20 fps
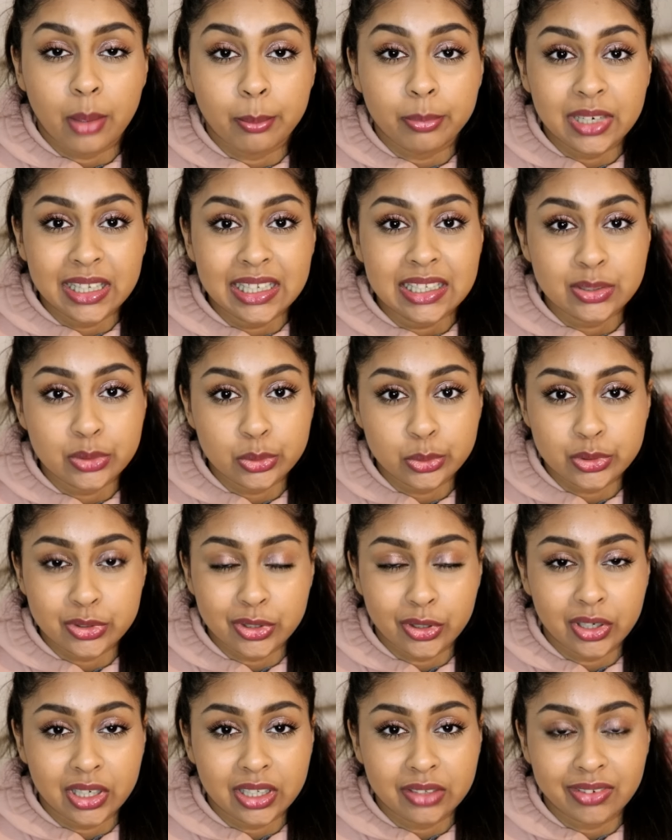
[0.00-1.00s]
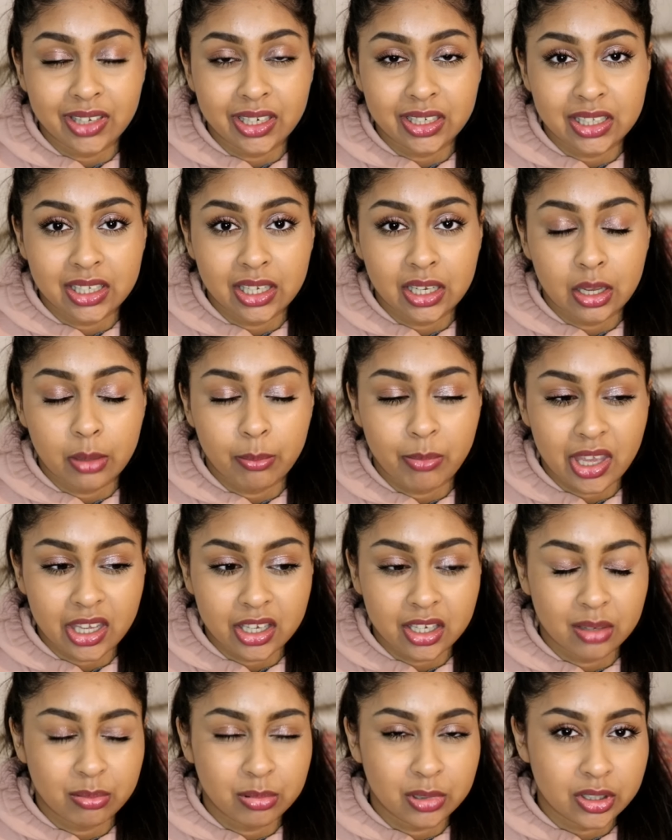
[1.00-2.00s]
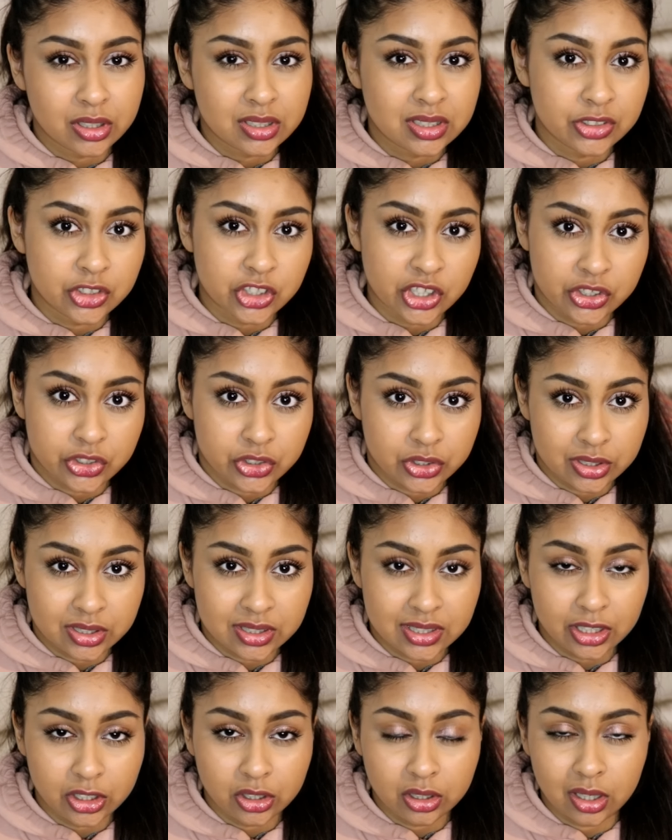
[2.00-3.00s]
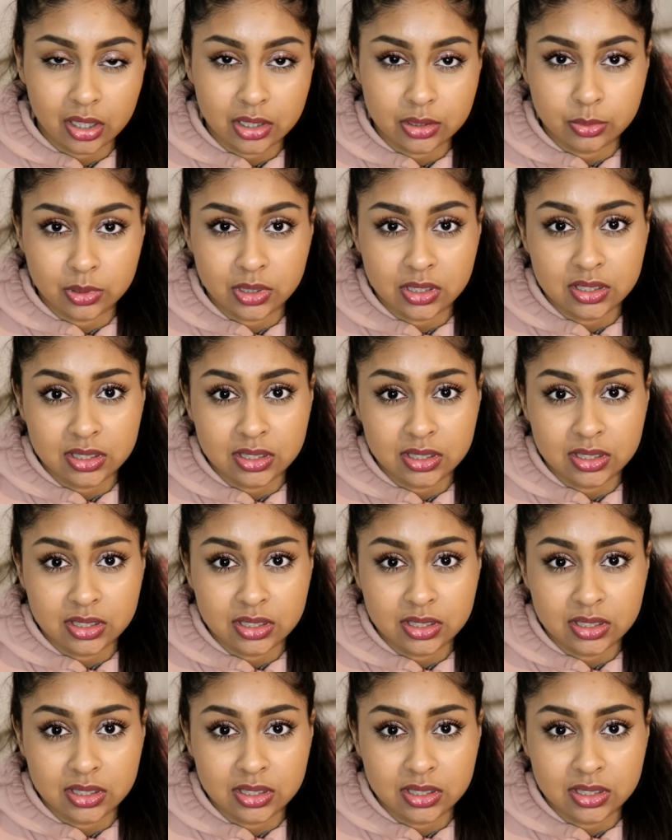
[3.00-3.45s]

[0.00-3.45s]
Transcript: Please also leave any makeup look suggestions that you guys want to